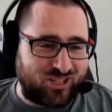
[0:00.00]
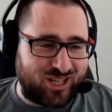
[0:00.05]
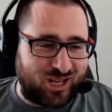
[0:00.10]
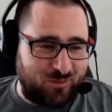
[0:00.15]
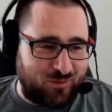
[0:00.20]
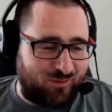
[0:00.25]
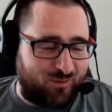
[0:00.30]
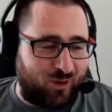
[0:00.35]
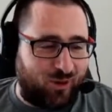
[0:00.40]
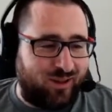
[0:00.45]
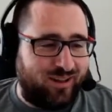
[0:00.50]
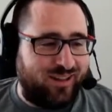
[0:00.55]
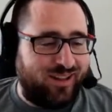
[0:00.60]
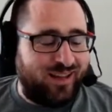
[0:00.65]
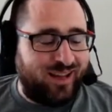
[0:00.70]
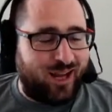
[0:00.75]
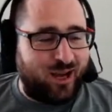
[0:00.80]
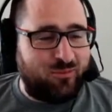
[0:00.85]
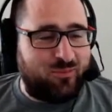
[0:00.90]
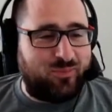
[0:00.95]
I
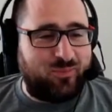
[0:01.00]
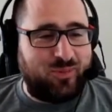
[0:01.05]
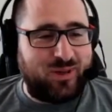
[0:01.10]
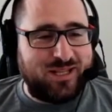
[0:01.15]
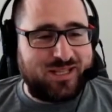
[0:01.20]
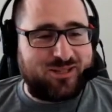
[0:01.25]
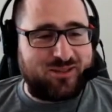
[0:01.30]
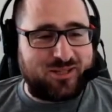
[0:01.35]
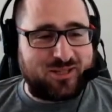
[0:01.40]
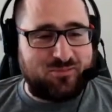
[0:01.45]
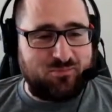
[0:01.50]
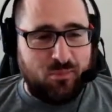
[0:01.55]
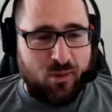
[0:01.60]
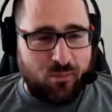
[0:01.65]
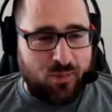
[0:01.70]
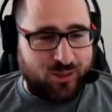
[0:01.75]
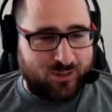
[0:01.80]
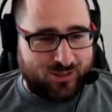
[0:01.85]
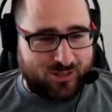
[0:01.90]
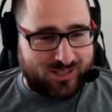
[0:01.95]
hope Pete's got some
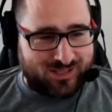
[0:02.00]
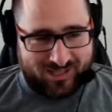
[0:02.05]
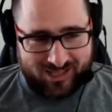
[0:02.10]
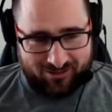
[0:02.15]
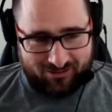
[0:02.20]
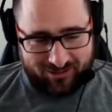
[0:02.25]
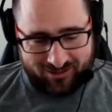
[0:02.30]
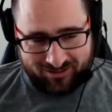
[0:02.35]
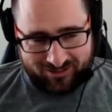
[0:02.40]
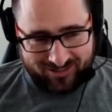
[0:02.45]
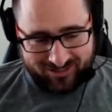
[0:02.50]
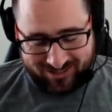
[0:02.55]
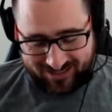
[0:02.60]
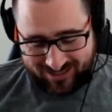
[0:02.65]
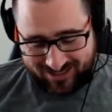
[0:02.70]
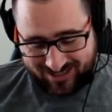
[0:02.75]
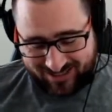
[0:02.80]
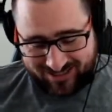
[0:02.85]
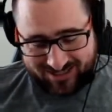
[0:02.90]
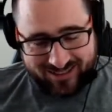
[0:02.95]
mimosas going on.
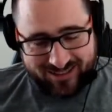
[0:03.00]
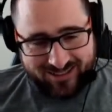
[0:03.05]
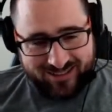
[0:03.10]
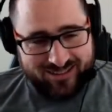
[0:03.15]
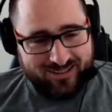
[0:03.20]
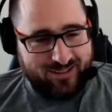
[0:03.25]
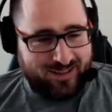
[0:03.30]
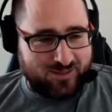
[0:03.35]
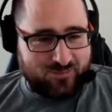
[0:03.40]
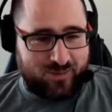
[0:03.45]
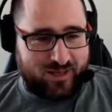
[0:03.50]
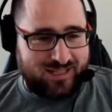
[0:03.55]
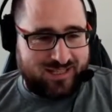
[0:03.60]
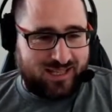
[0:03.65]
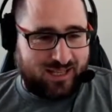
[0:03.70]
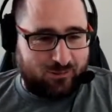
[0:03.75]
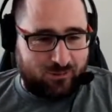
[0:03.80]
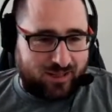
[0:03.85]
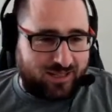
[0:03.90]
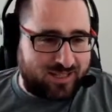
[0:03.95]
That's
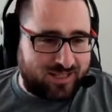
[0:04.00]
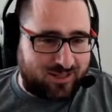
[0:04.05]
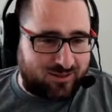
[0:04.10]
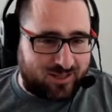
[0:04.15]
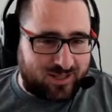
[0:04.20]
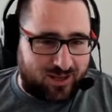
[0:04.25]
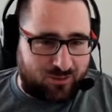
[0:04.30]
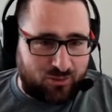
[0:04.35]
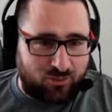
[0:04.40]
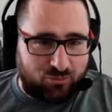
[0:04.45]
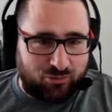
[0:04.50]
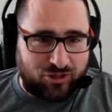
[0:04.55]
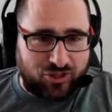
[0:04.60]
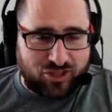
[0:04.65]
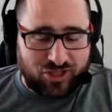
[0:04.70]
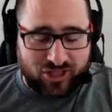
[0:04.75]
basically what I associate with brunch.